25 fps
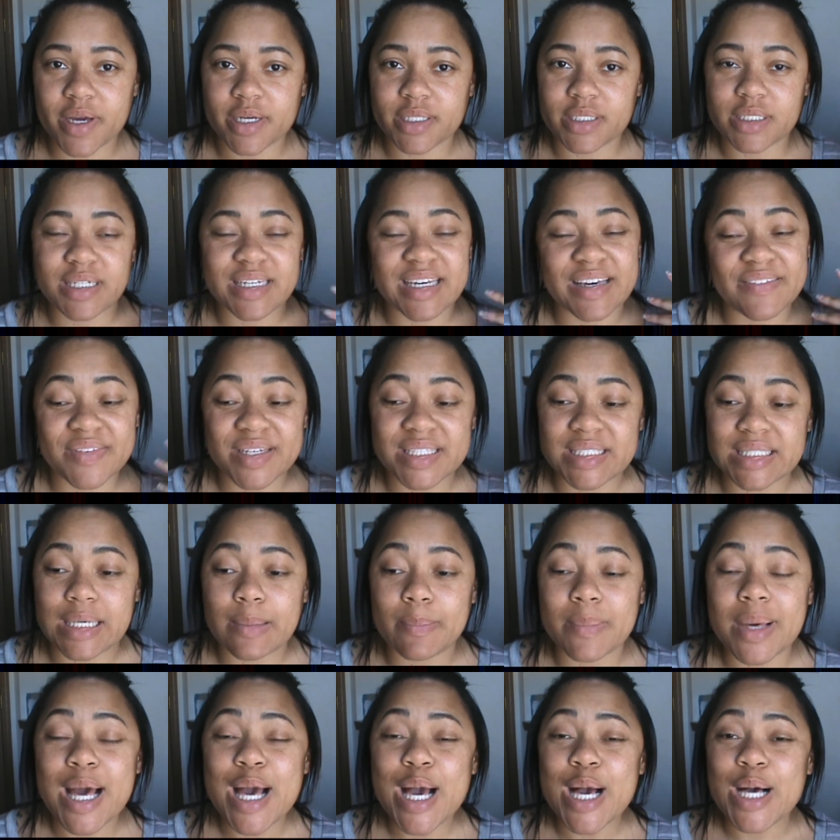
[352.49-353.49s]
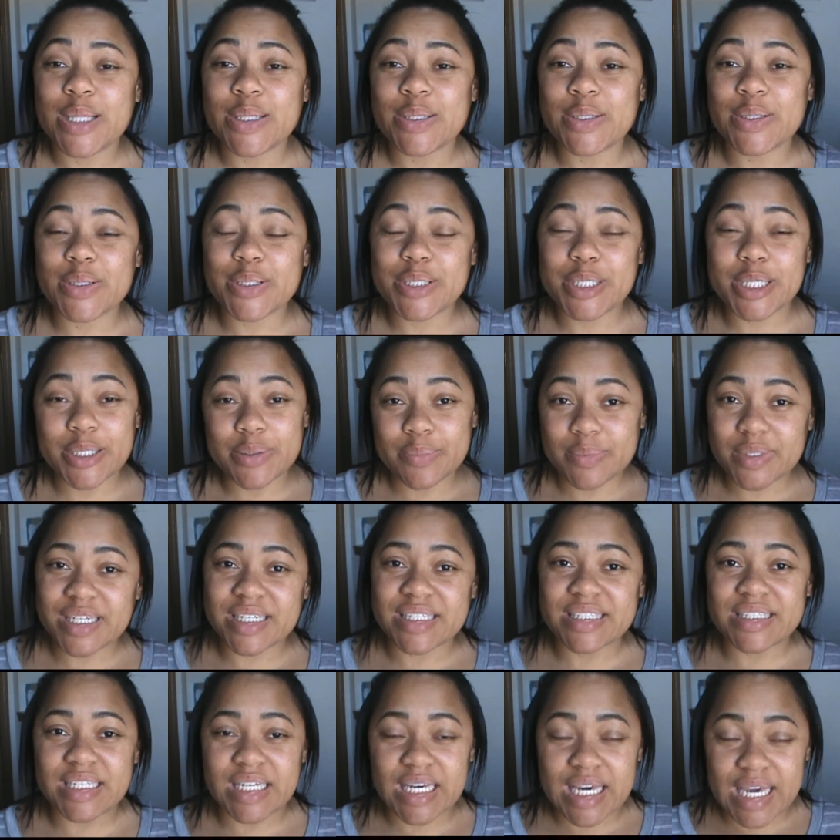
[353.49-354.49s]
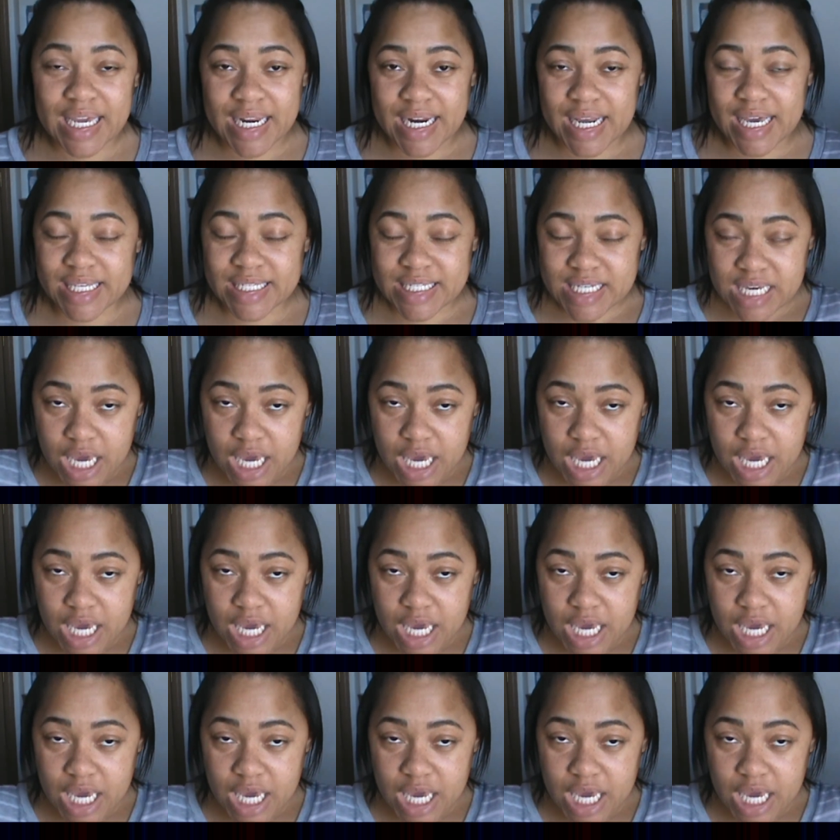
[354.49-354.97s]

to give it some little cuteness in it.